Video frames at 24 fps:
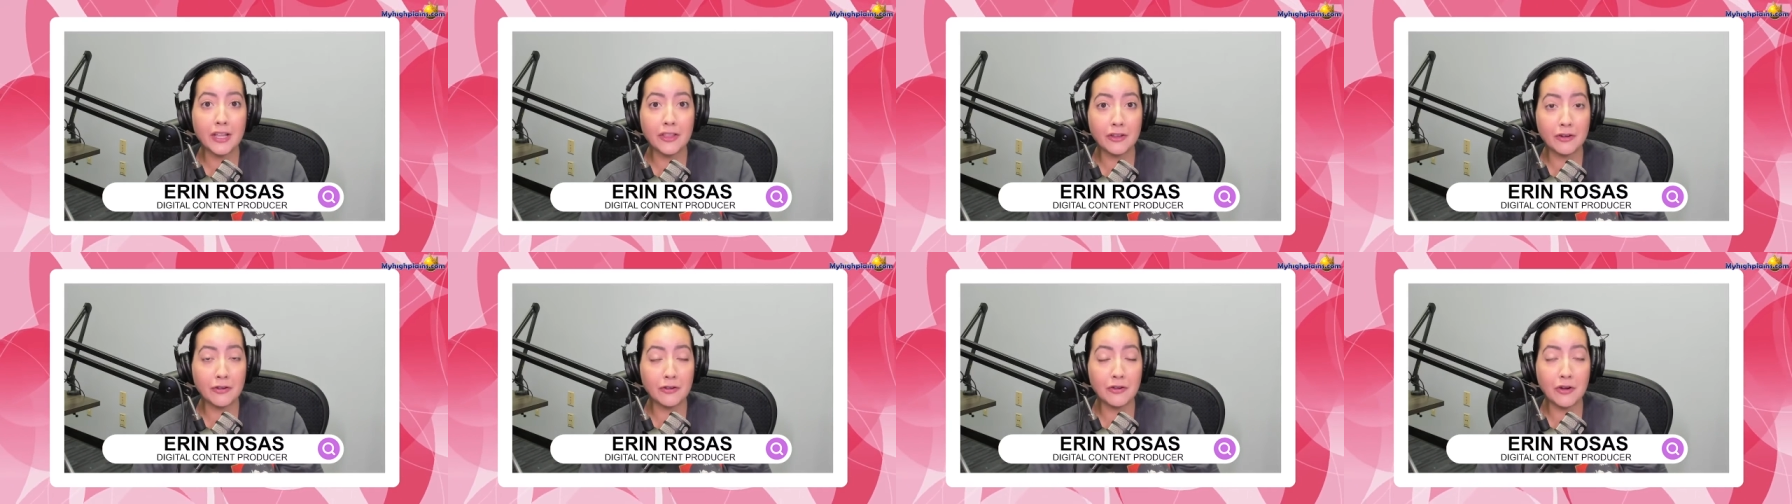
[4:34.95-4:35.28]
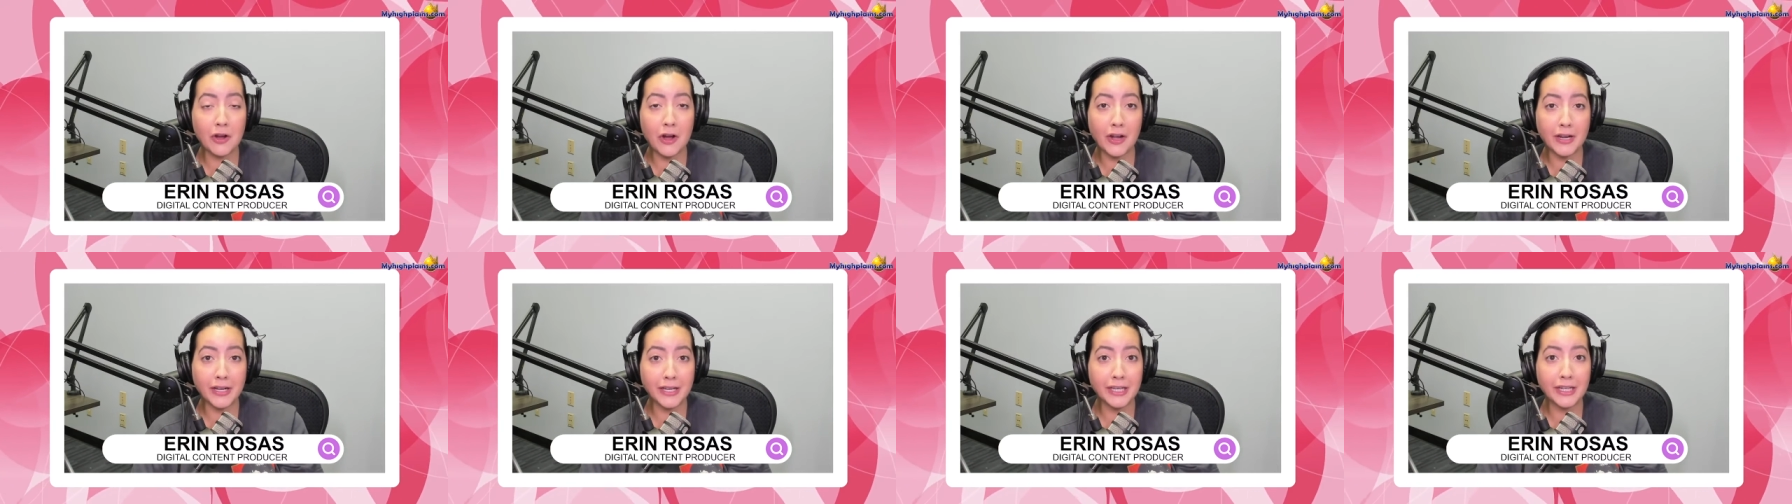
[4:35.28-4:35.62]
They're
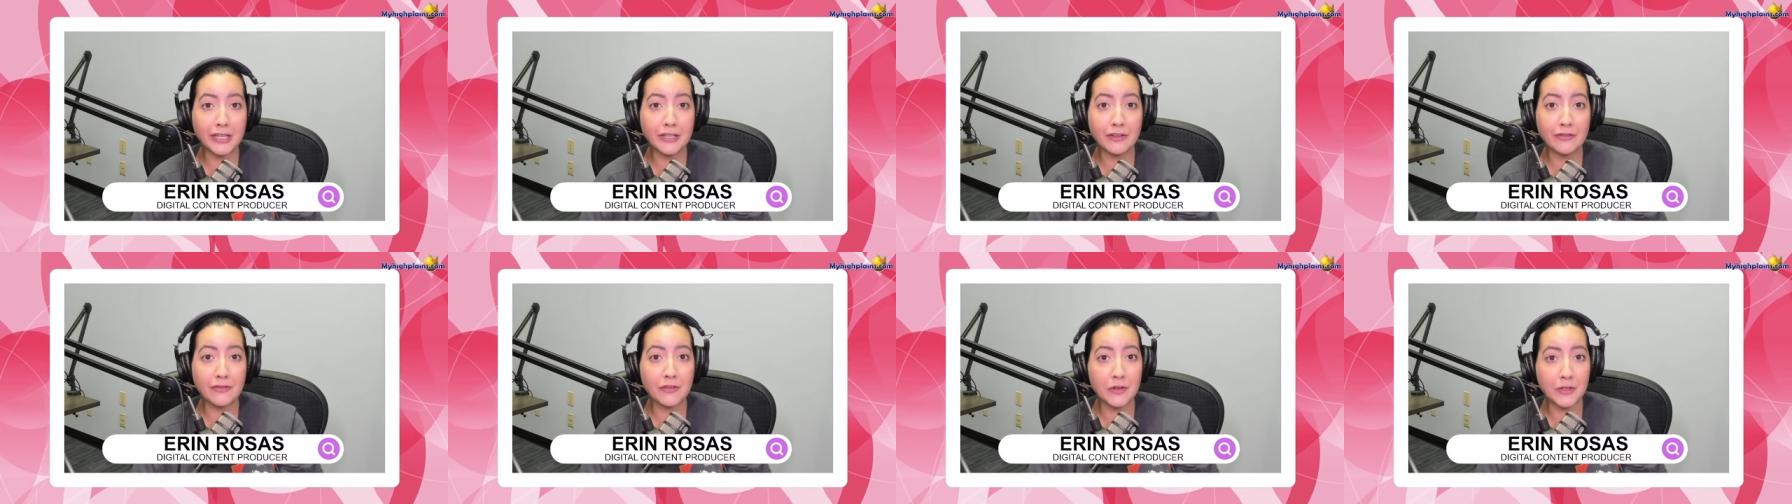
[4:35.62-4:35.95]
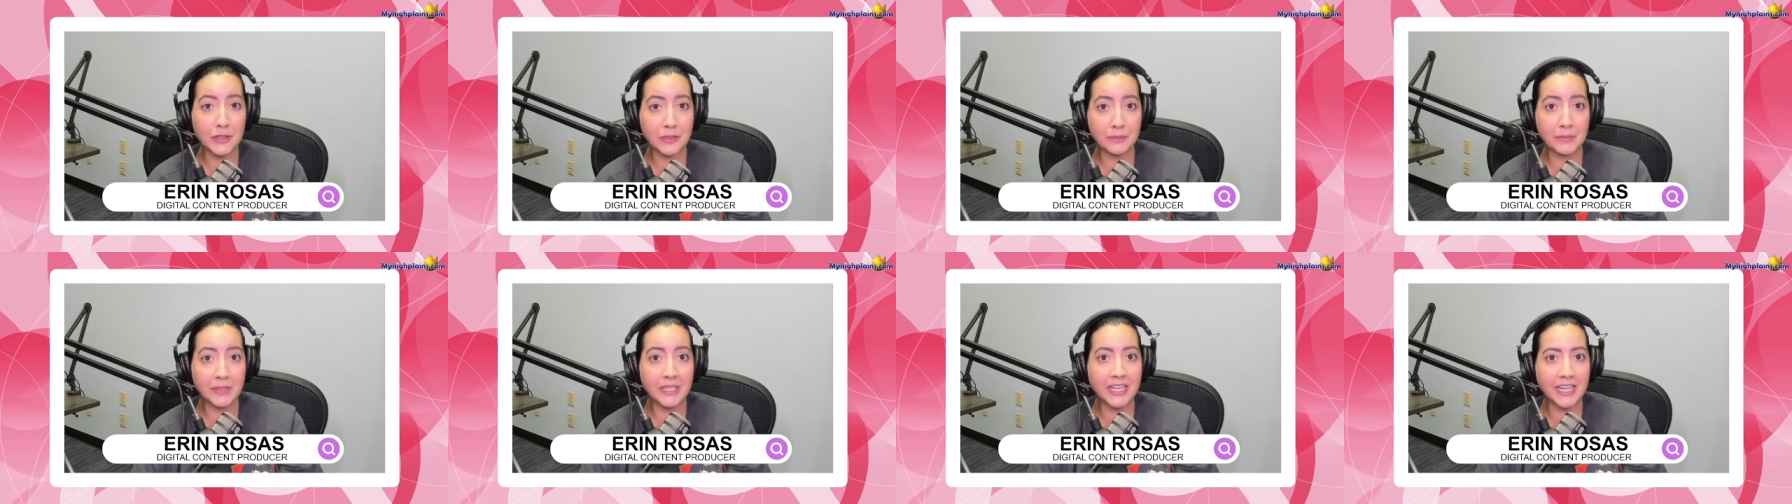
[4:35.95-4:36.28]
not getting
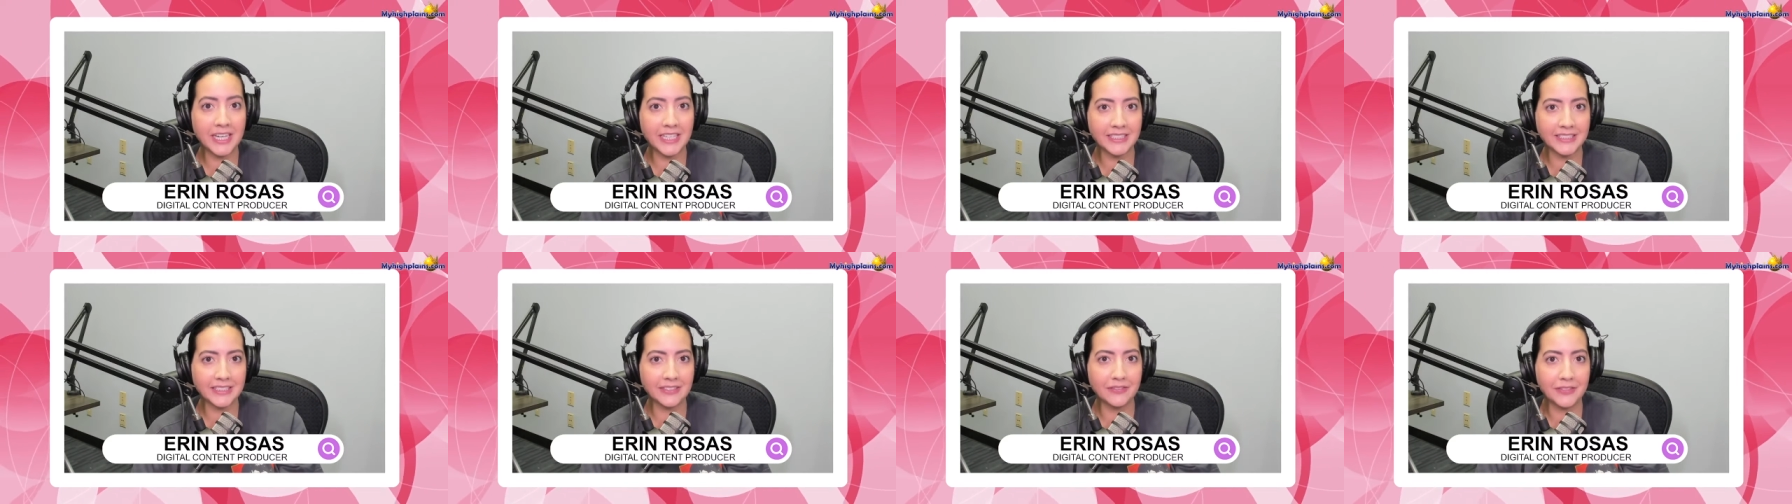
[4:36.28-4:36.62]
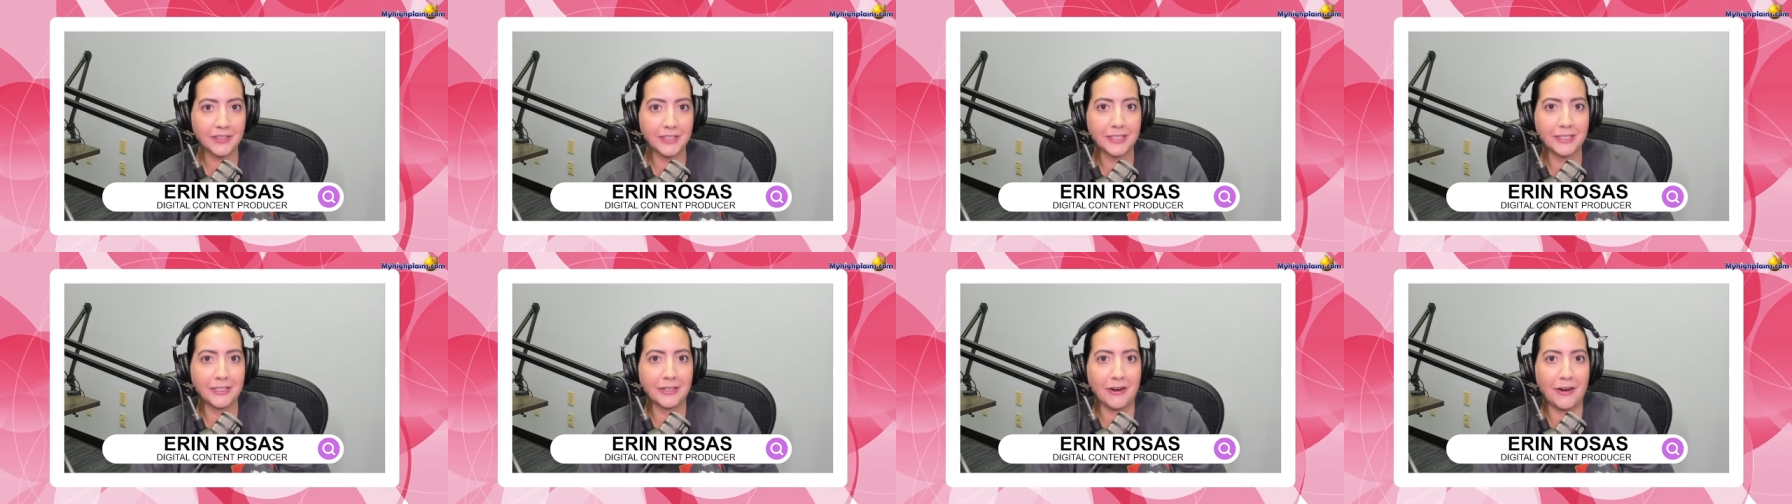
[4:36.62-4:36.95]
divorced because
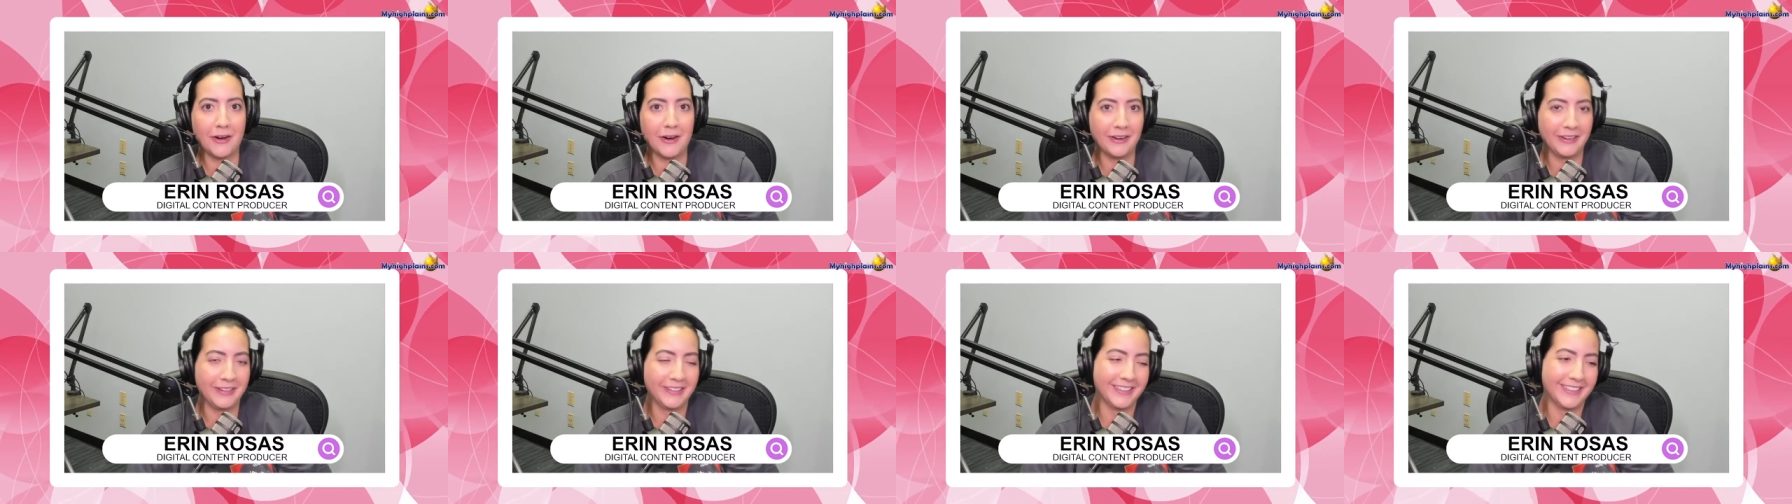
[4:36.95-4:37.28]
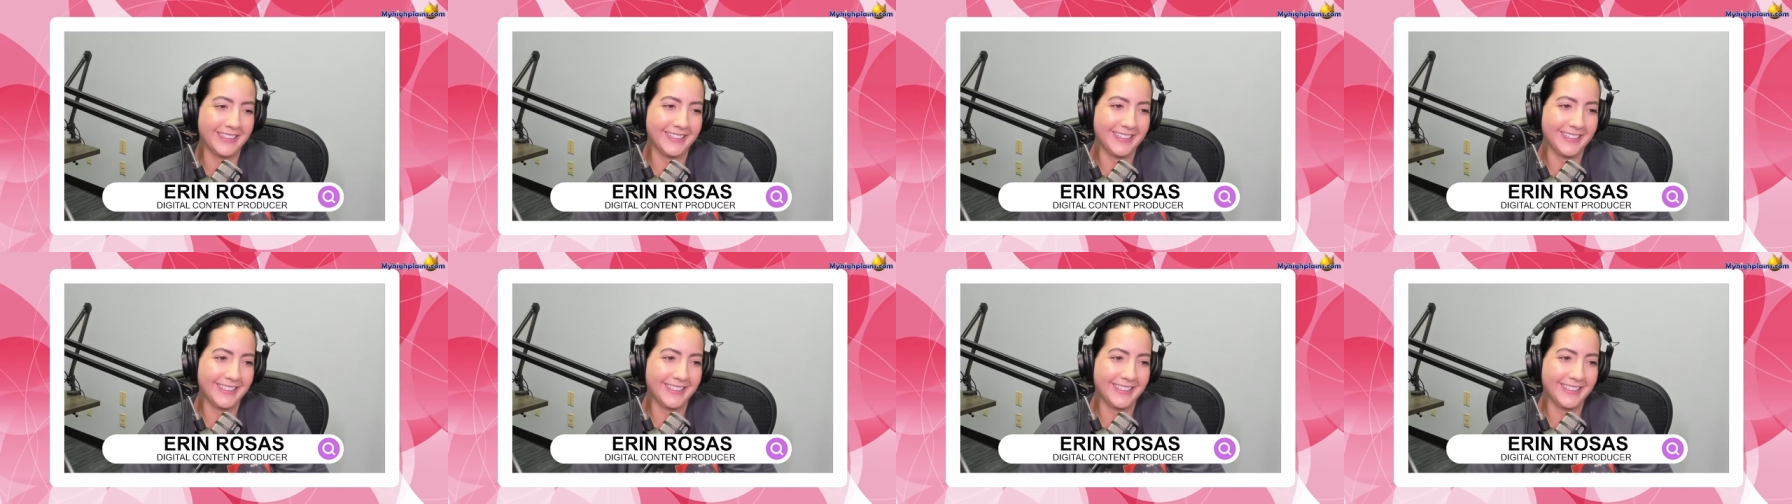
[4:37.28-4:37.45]
of the dog.